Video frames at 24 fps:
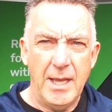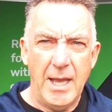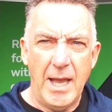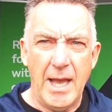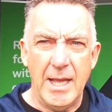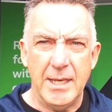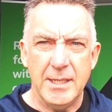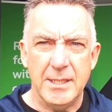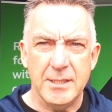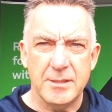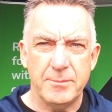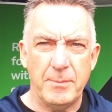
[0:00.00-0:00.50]

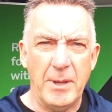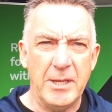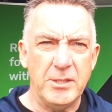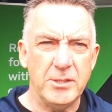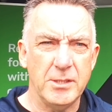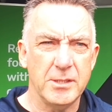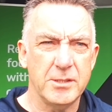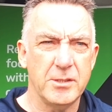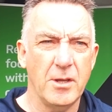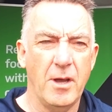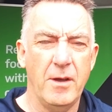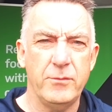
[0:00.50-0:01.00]
and the special
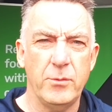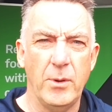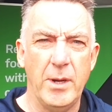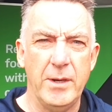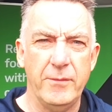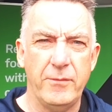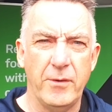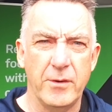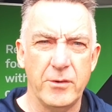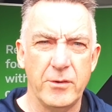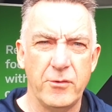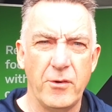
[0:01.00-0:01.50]
software
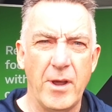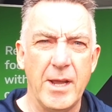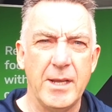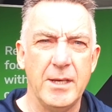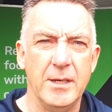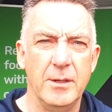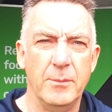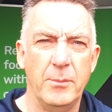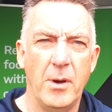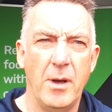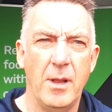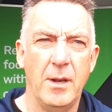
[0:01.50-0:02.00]
for tracking the
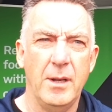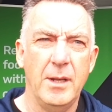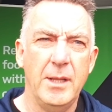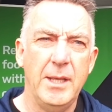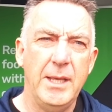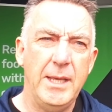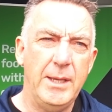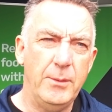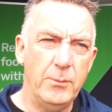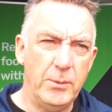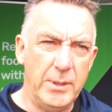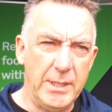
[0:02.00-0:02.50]
ball
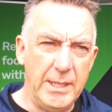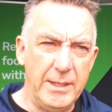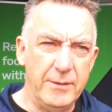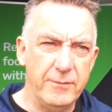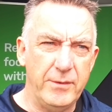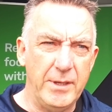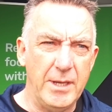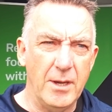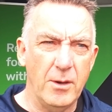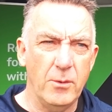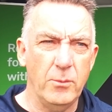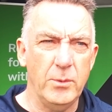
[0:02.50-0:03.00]
within
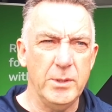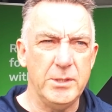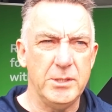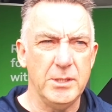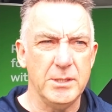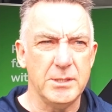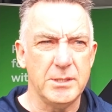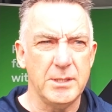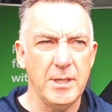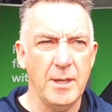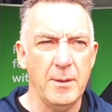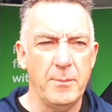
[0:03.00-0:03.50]
VO, which
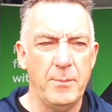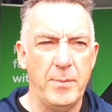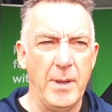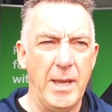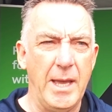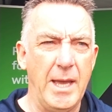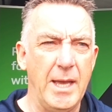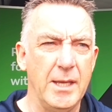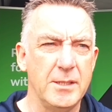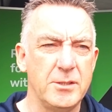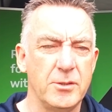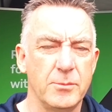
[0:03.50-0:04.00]
is
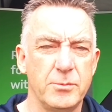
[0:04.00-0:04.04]
a